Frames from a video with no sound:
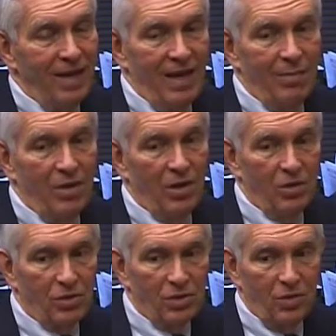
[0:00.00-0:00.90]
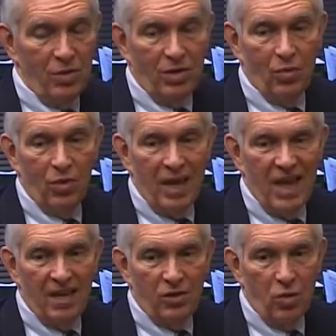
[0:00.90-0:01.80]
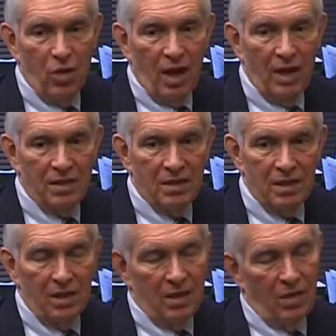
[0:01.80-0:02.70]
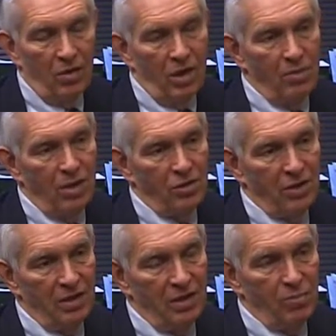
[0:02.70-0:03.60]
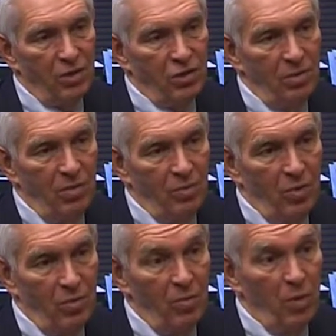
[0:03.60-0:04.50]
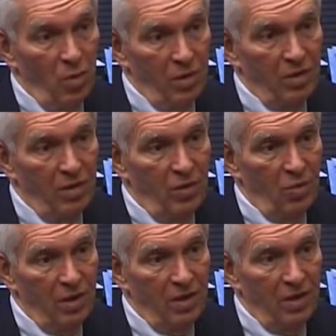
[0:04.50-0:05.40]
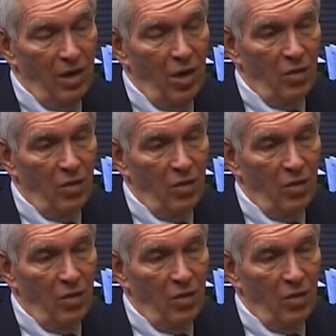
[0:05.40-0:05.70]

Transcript: and because we don't really editorialize all that much in Pritchard, but we report, what the law